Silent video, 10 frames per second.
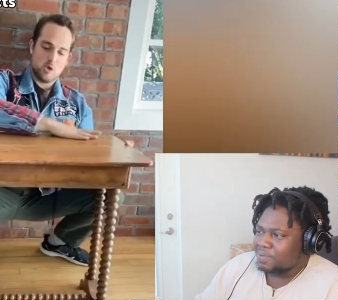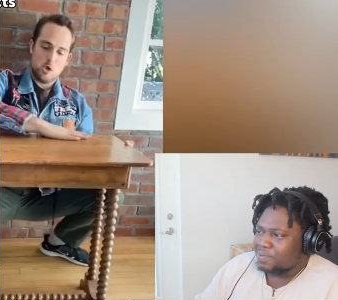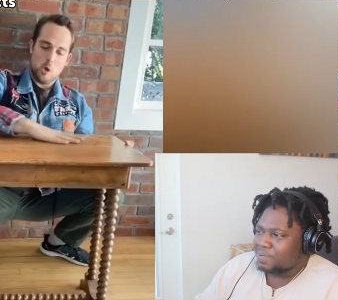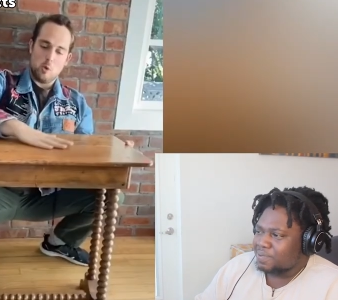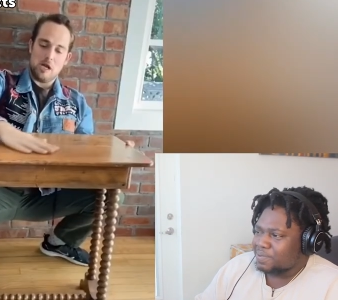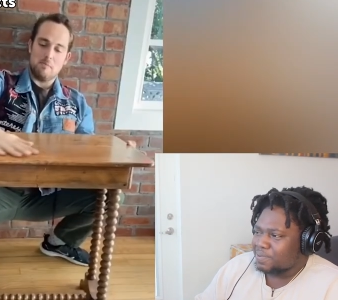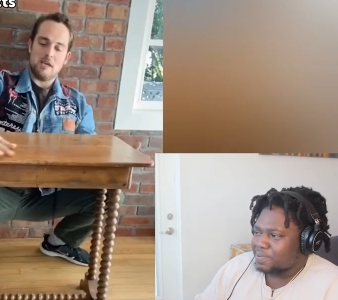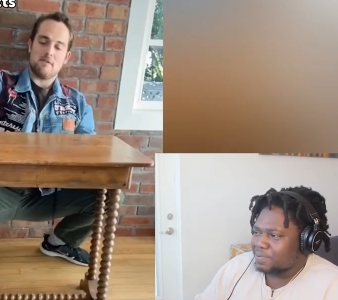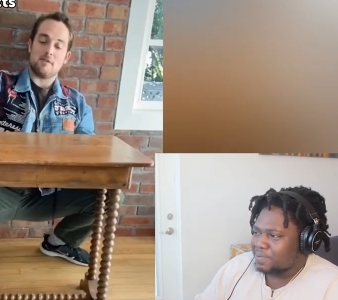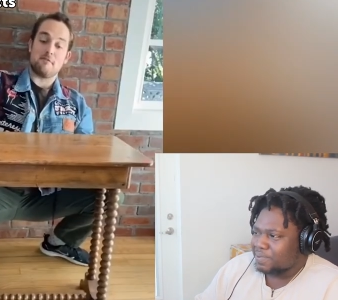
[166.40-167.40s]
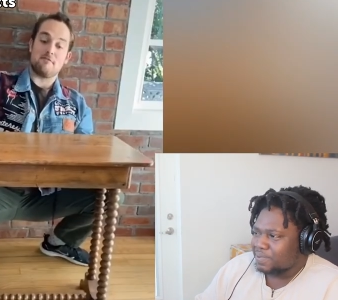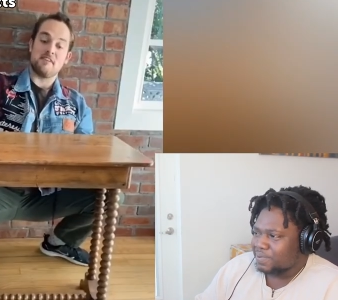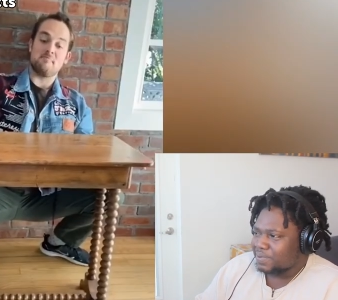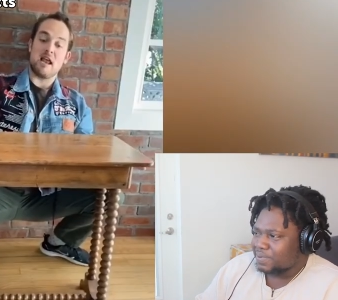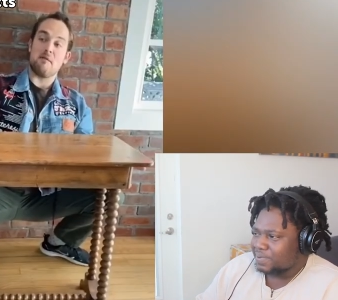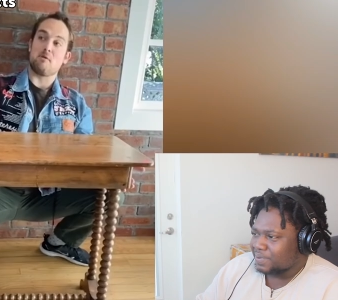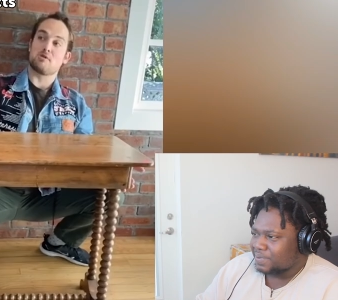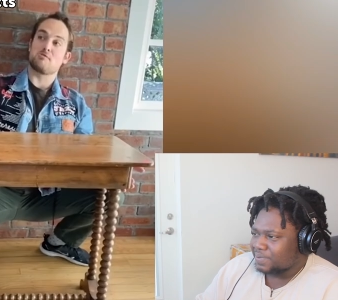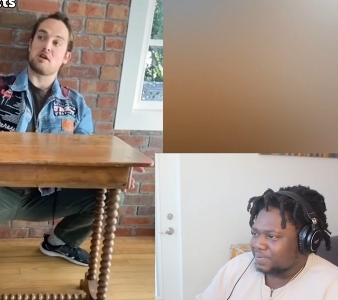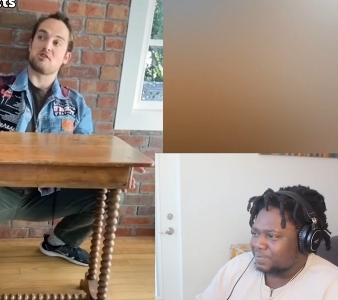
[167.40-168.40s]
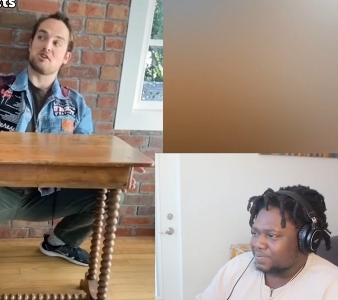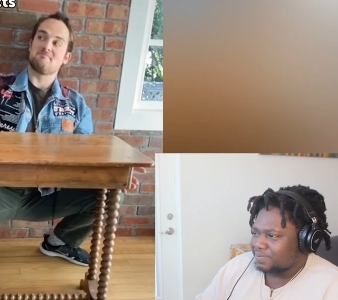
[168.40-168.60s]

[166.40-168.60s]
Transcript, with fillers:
Speaker 1: will be of the female persuasion.